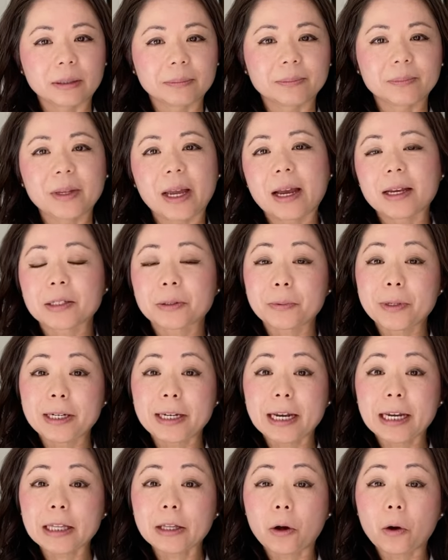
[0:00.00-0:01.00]
as we
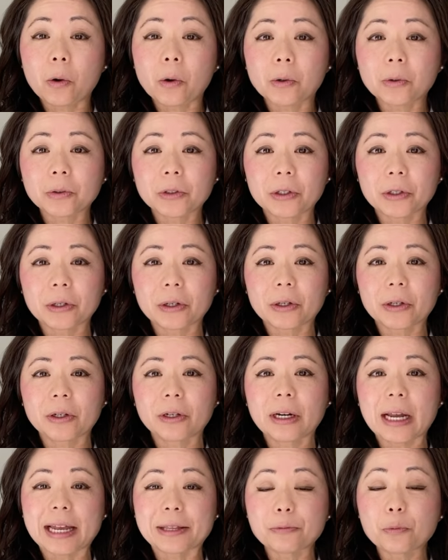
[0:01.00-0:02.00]
get older
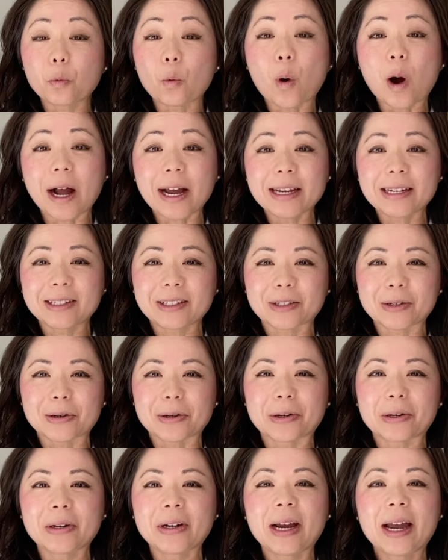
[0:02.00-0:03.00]
and
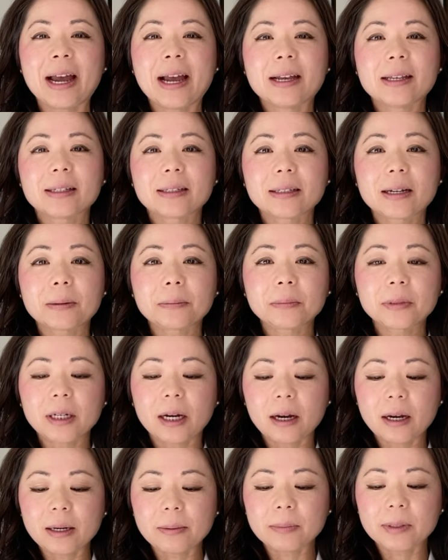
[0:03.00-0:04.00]
wiser,
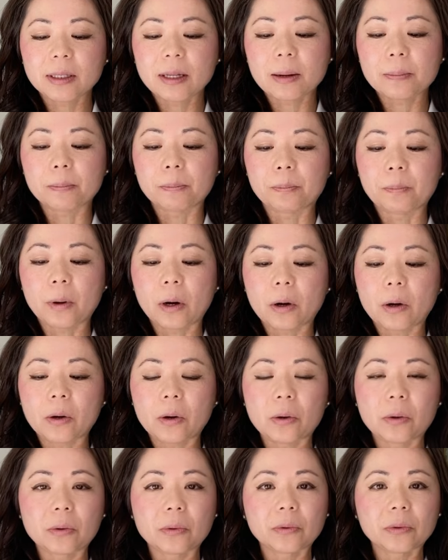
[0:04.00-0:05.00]
sometimes the
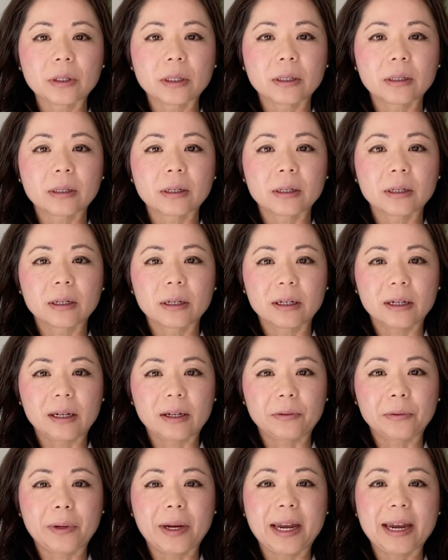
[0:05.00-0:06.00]
bone,
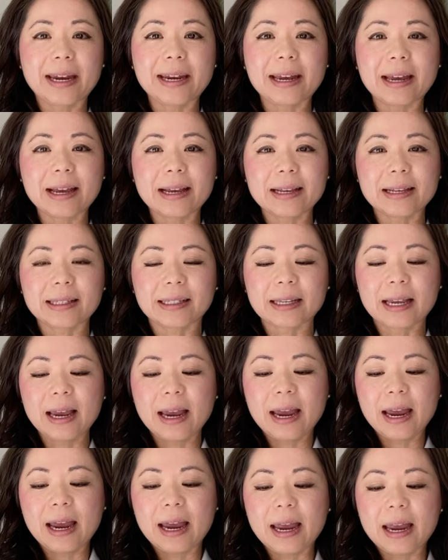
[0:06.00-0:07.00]
okay,
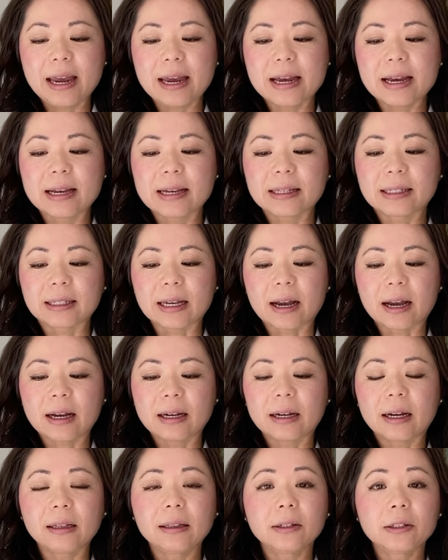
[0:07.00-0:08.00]
is a
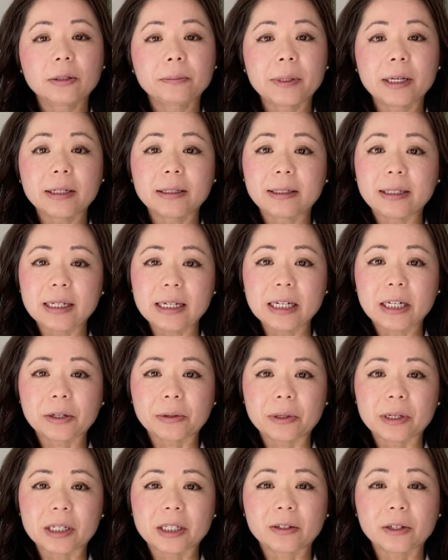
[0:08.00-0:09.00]
little bit
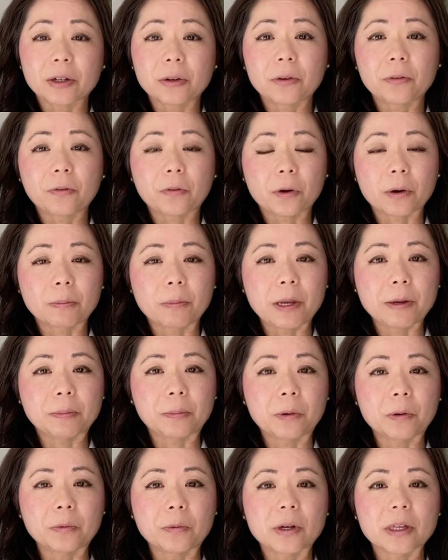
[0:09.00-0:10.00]
decreased. So for
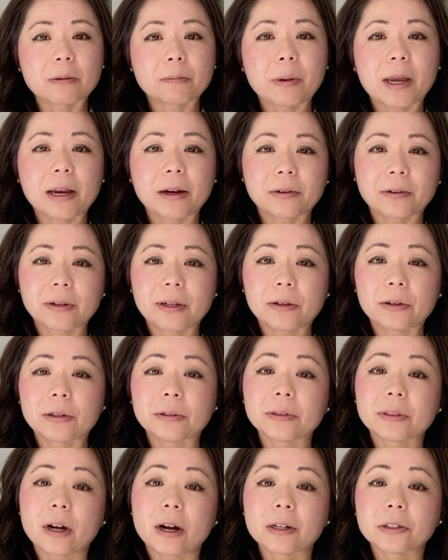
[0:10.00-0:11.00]
people with
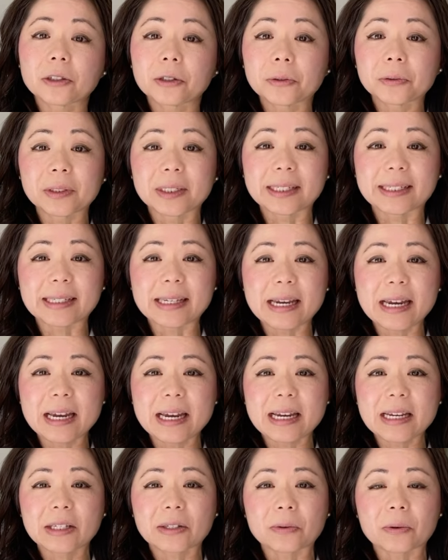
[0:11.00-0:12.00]
periodontal
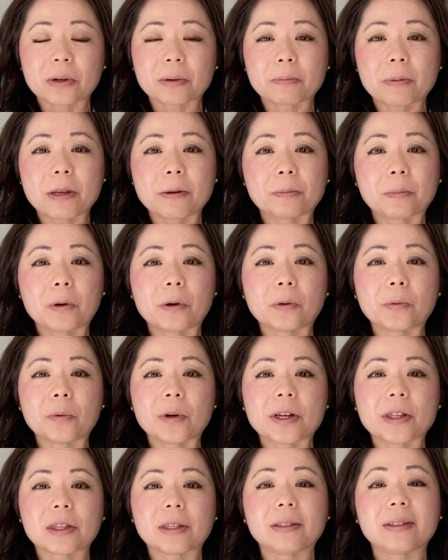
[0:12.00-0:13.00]
disease or people
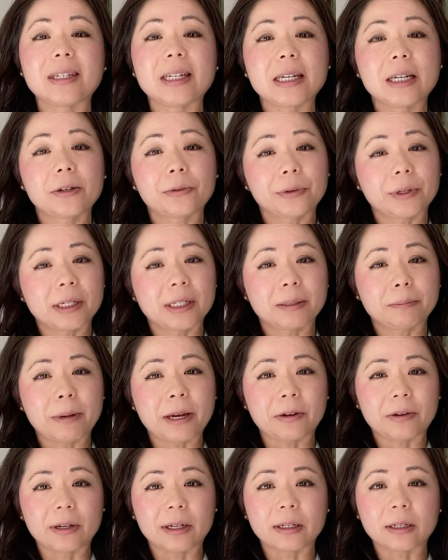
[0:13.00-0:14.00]
with decreased
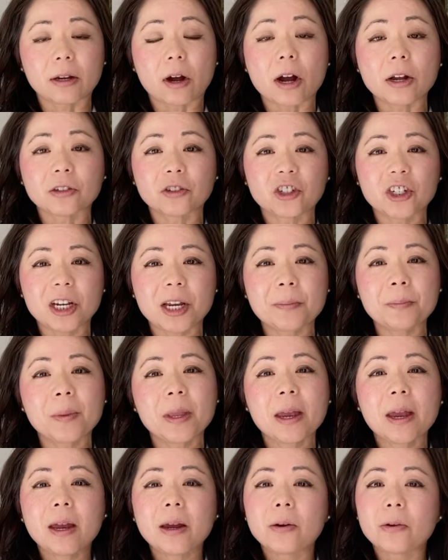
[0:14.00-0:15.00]
periodontium,
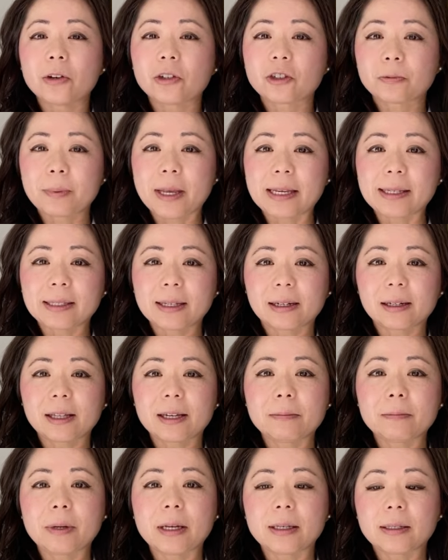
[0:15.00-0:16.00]
which basically
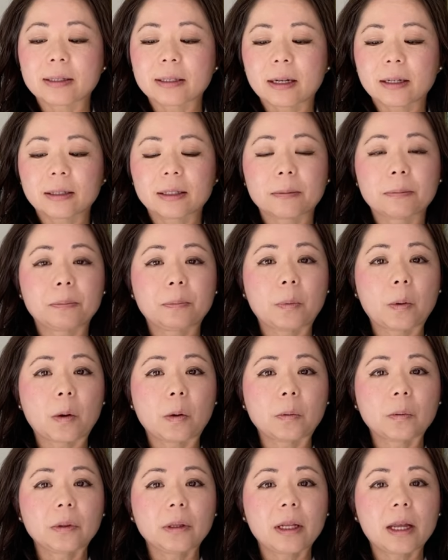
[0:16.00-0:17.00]
means that the
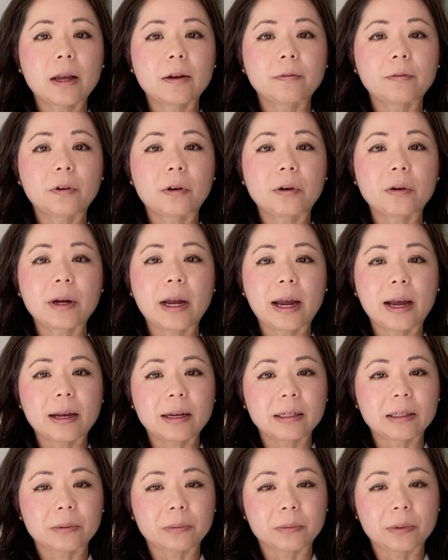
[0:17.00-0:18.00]
bone level
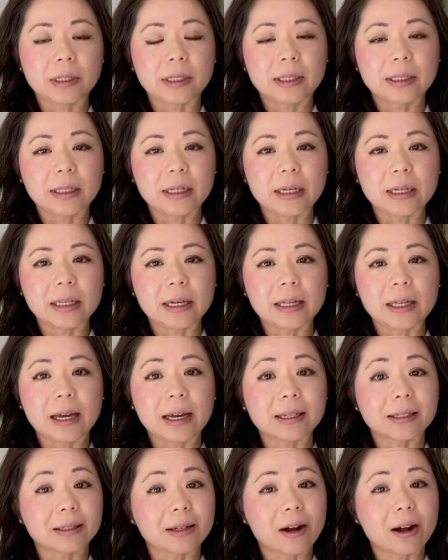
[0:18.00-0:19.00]
has receded,
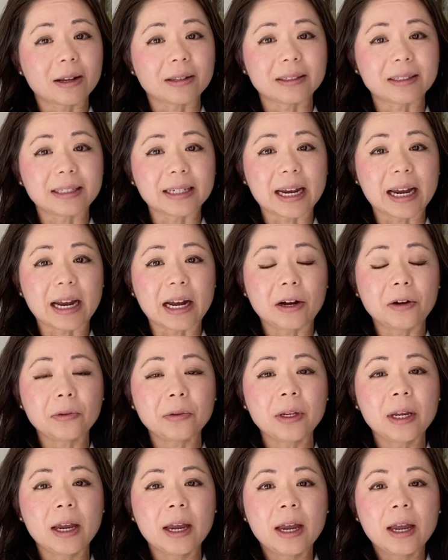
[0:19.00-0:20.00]
has gone down,
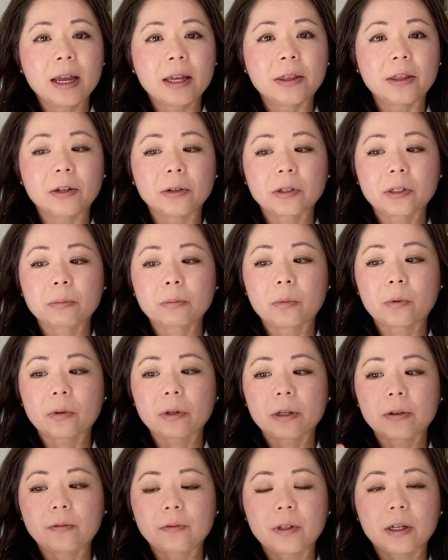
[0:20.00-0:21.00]
there's more
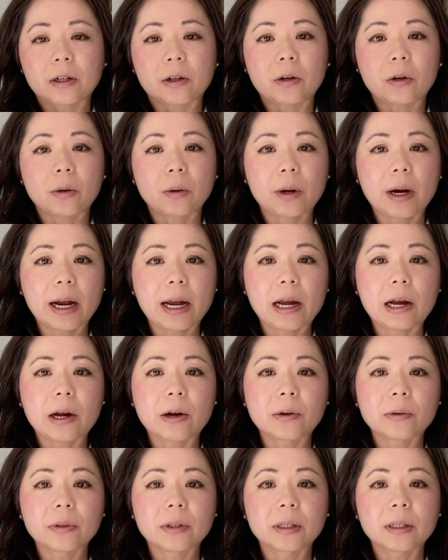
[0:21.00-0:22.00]
of the
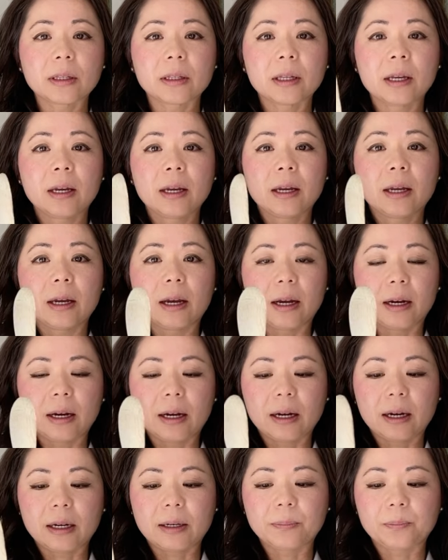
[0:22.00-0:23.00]
crown
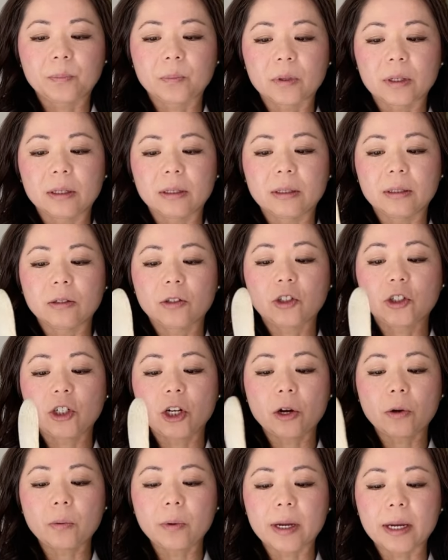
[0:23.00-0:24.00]

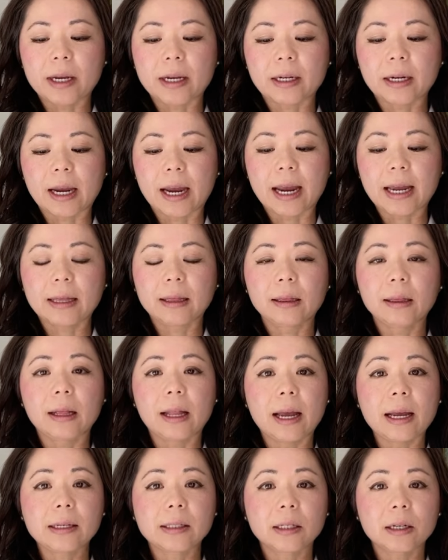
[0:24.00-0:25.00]
showing and
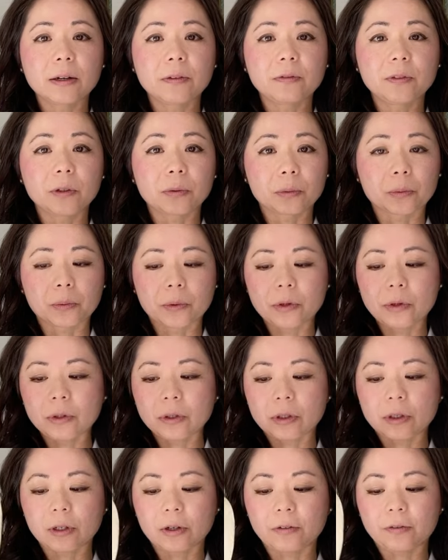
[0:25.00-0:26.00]
less of the root
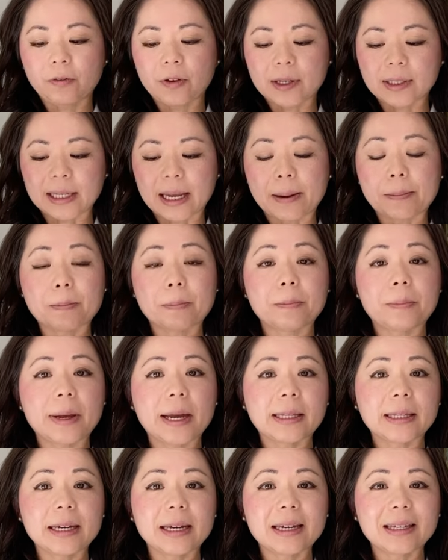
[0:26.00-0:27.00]
surface
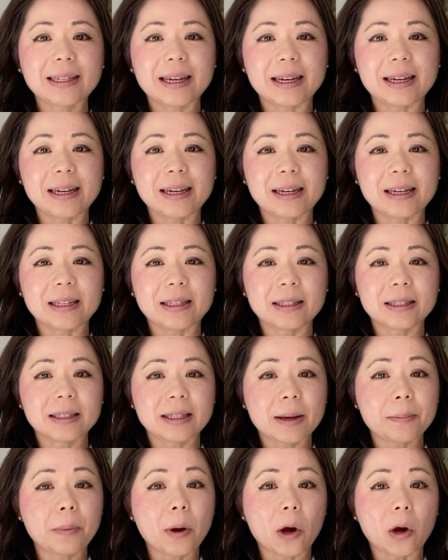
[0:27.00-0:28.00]
embedded in the
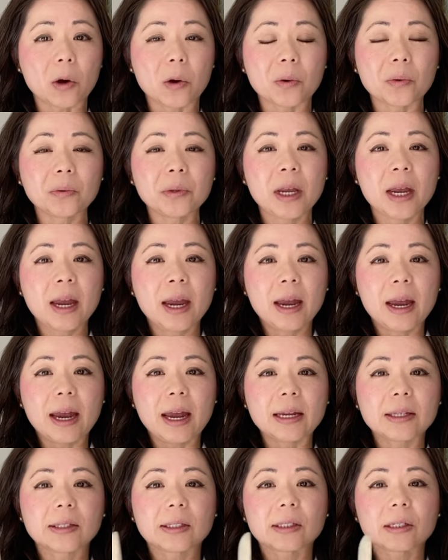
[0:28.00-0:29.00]
bone.
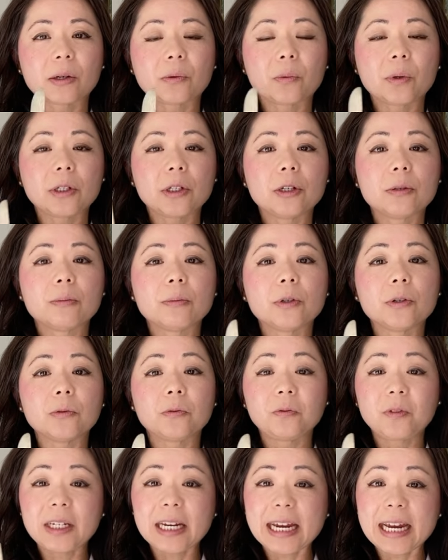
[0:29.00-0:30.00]
And so when you move
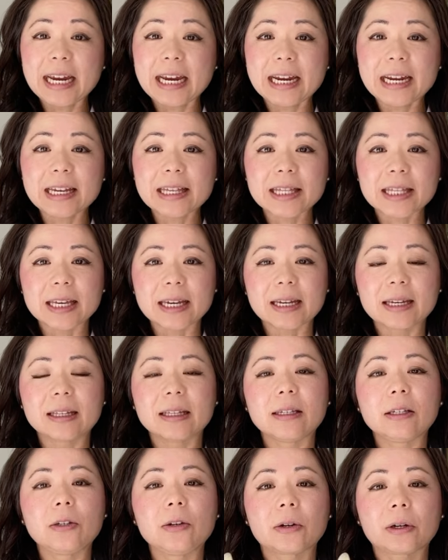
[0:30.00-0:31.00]
teeth,
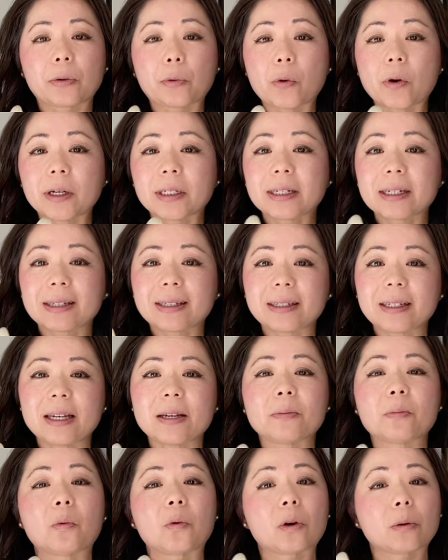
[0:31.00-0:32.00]
you're going to see
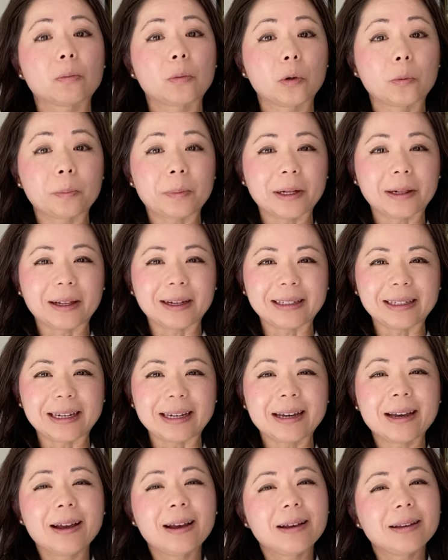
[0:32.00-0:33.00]
more mobility.
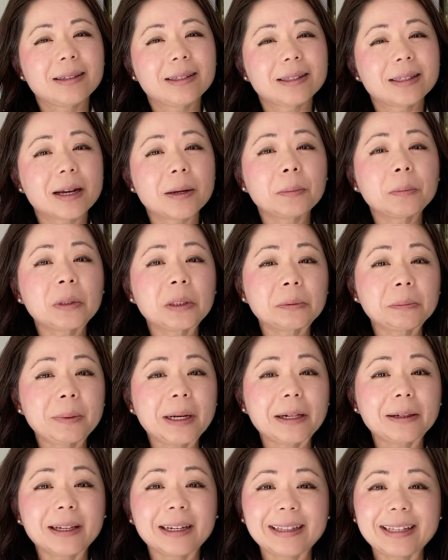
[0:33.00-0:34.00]
Some
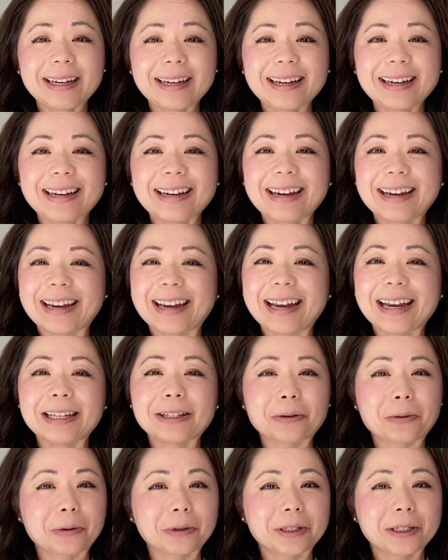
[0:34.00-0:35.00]
mobility in
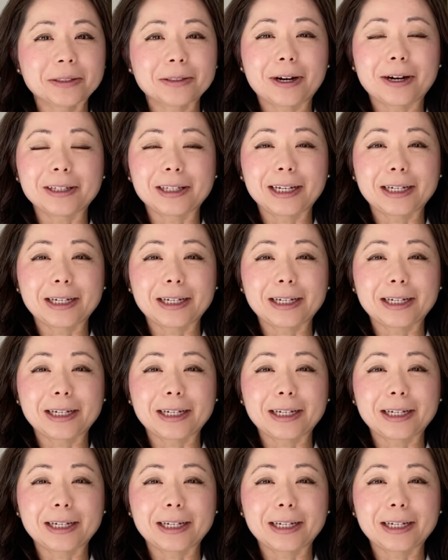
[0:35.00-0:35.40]
orthodontic